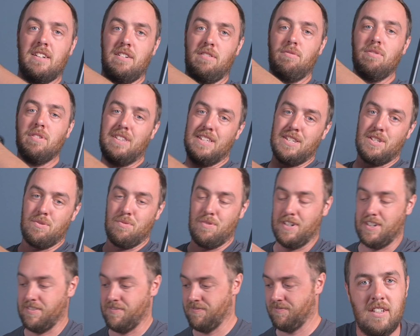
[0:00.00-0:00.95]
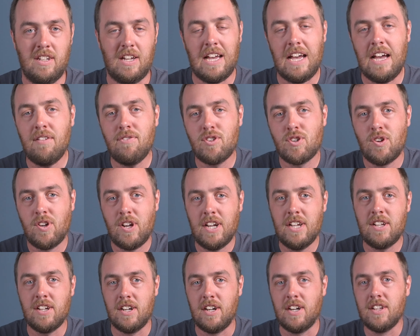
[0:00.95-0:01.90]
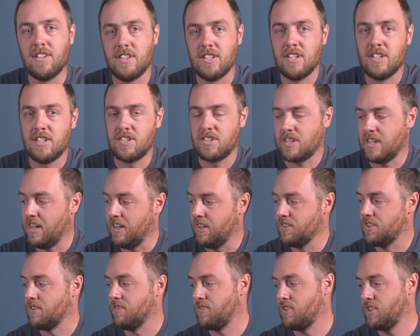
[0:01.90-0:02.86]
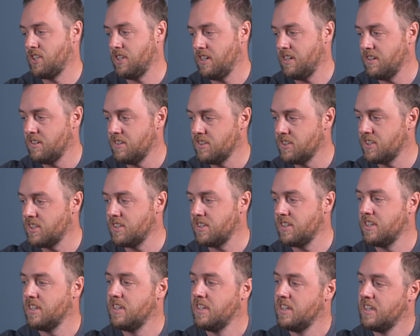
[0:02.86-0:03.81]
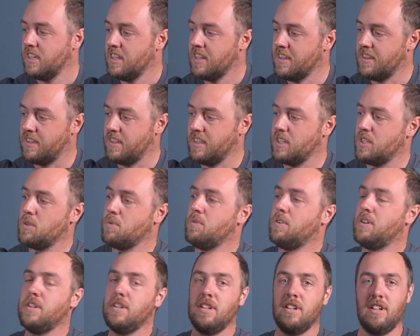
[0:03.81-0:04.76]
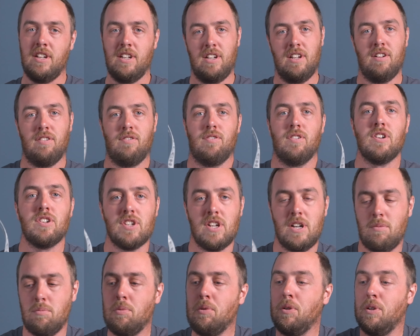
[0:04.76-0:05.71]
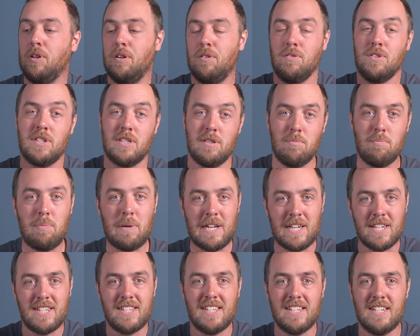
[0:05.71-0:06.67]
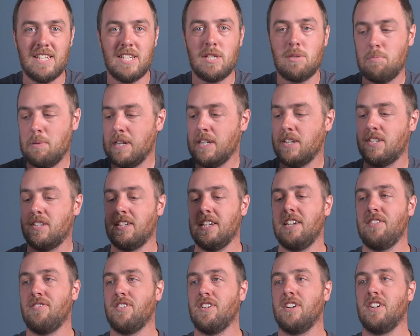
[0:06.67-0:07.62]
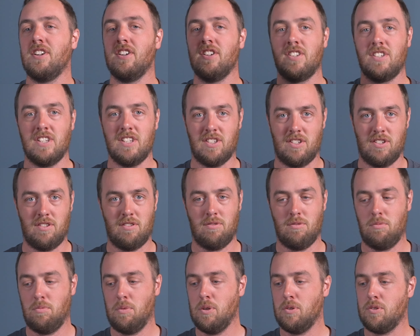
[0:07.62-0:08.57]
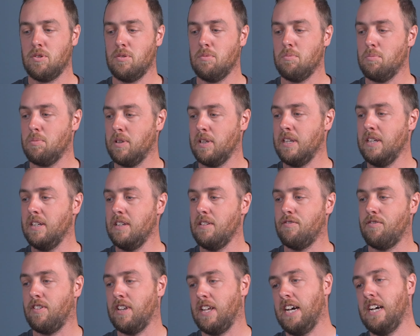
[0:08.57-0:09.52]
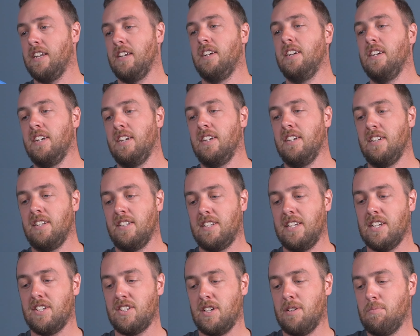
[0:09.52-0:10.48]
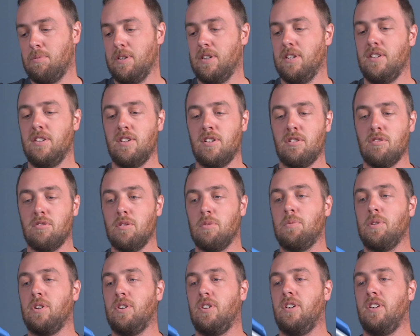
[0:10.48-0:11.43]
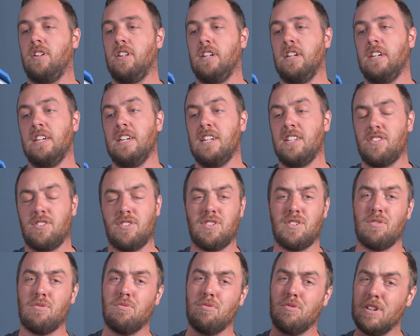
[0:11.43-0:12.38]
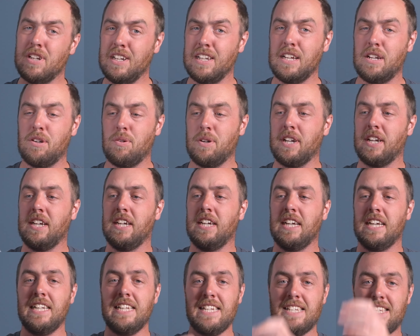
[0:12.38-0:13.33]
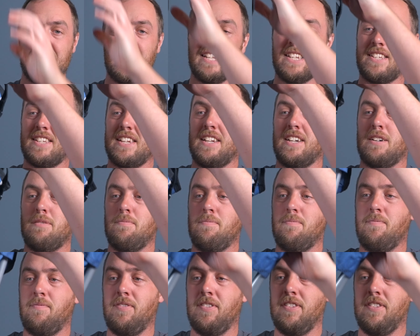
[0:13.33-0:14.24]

with this one. I have tried other styles of chairs. This one, for example, was the best space saver because it's almost completely flat, takes up no room at all. It's also really quick and easy to set up